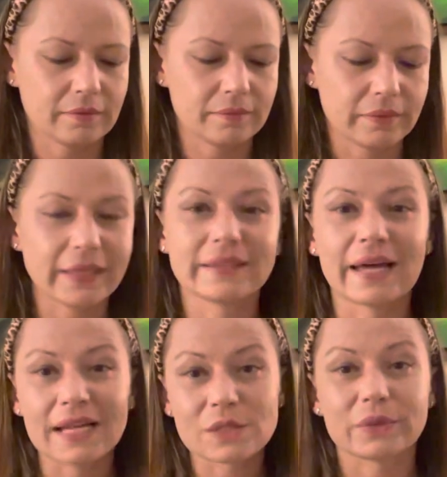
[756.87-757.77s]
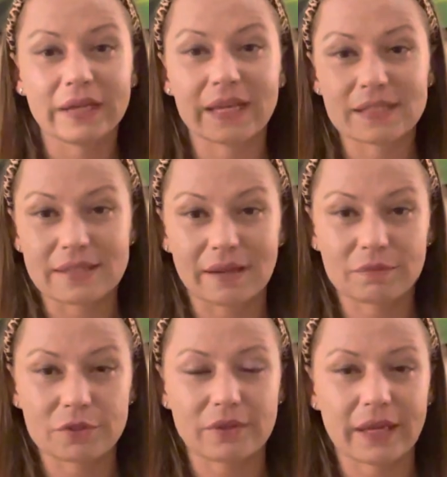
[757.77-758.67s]
Like that's what gets
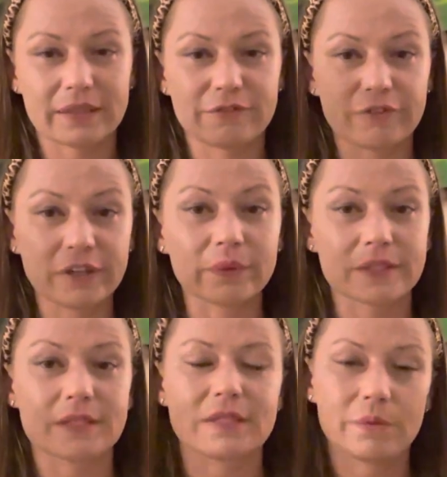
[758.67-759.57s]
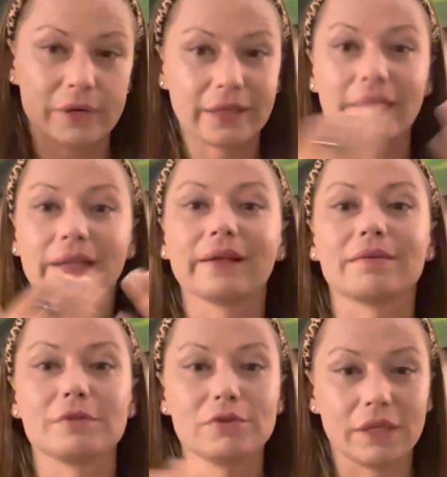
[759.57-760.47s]
them to that frequency where they can
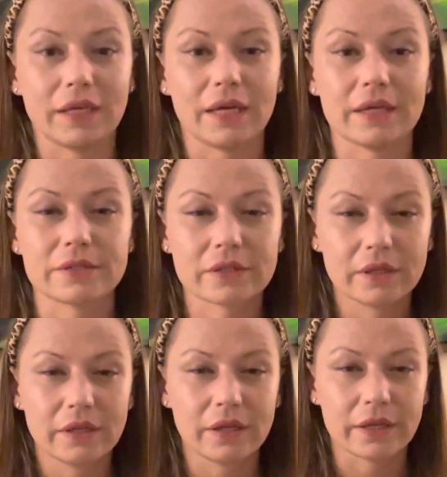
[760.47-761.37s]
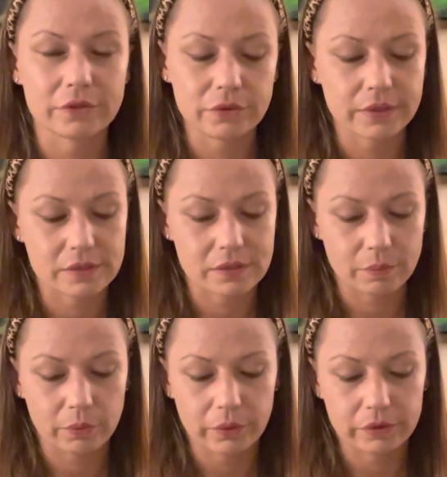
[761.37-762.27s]
communicate and do that
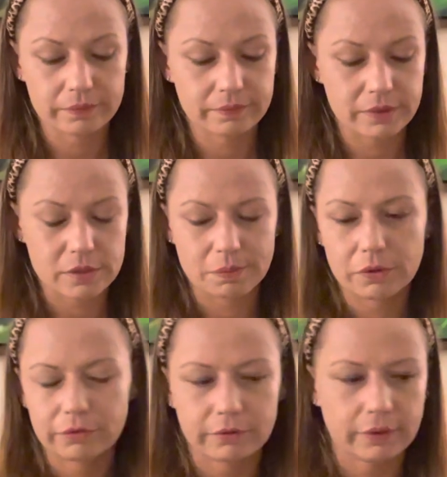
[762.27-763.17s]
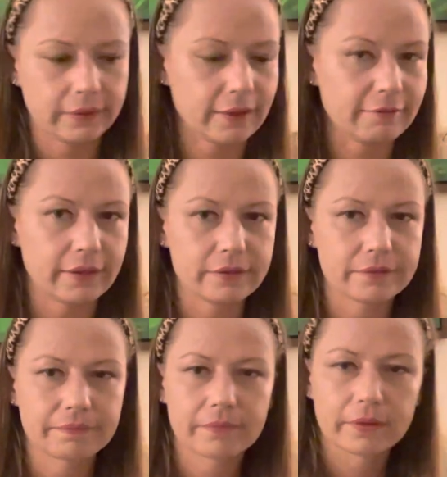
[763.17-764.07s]
support. That's beautiful, I love it.
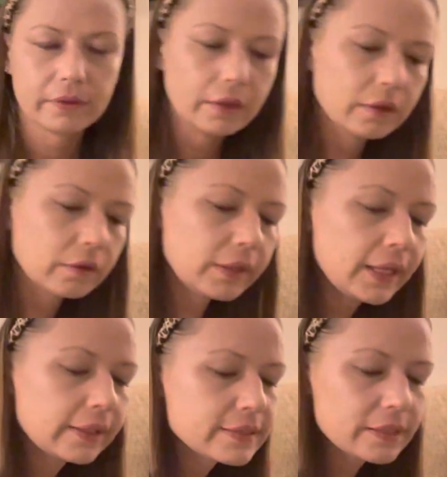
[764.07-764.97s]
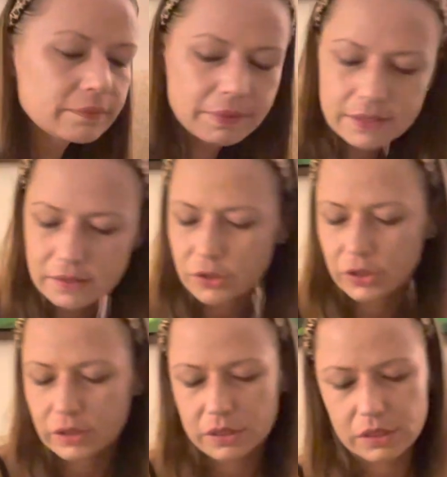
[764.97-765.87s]
Okay, let's get
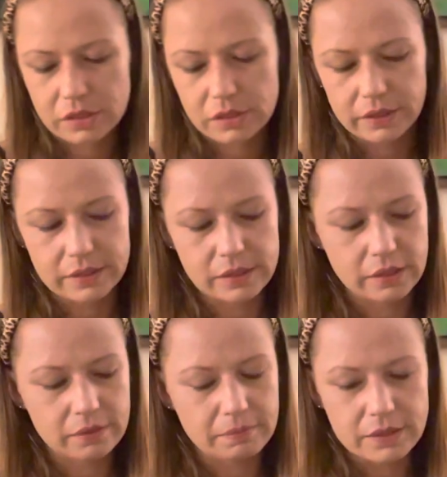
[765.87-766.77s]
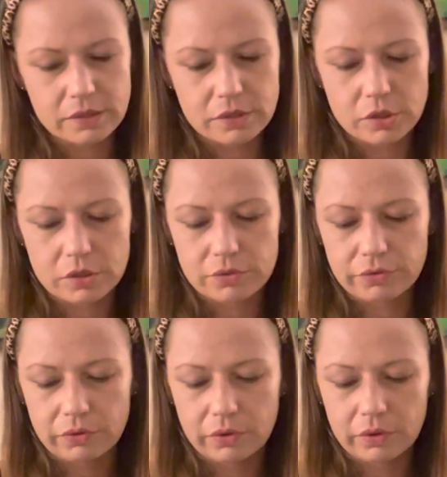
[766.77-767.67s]
messages
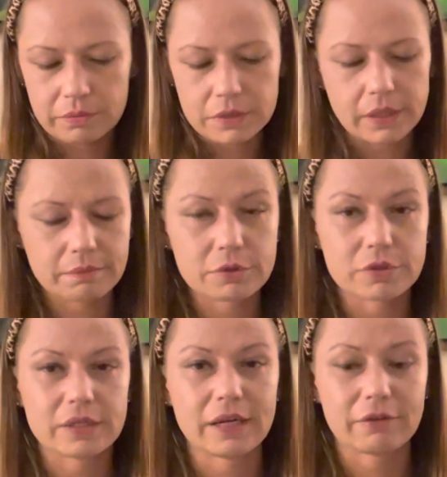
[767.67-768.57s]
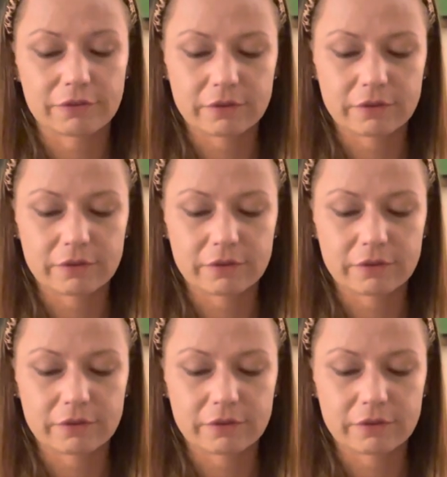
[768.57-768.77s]
from DM to DF.